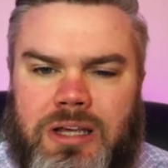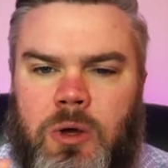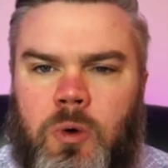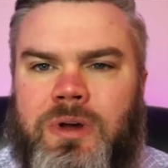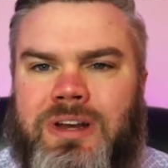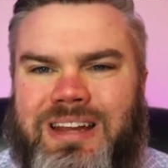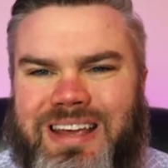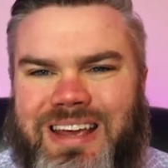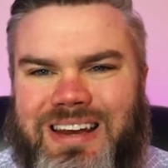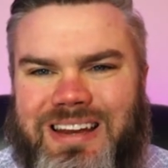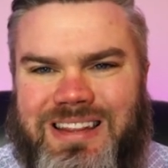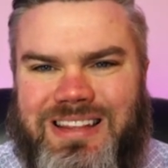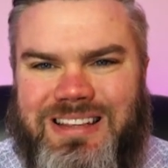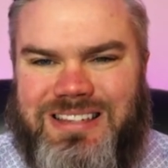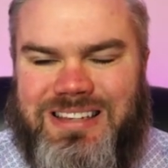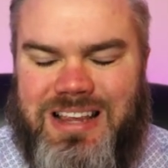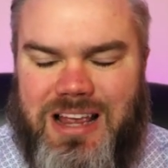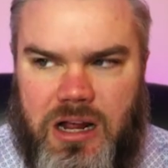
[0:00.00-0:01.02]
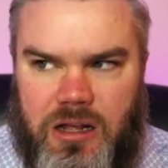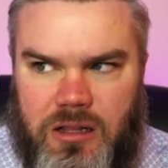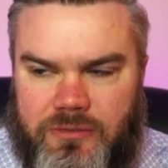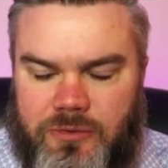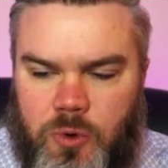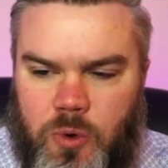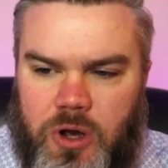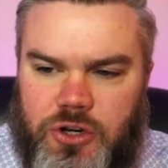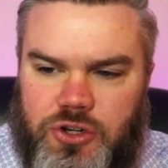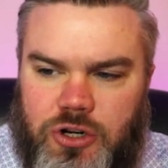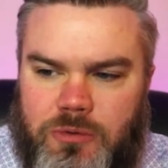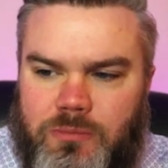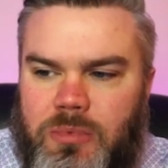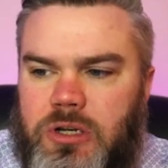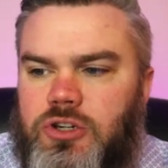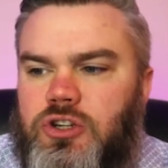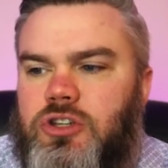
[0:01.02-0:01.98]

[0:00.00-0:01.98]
going to get in this style of question, but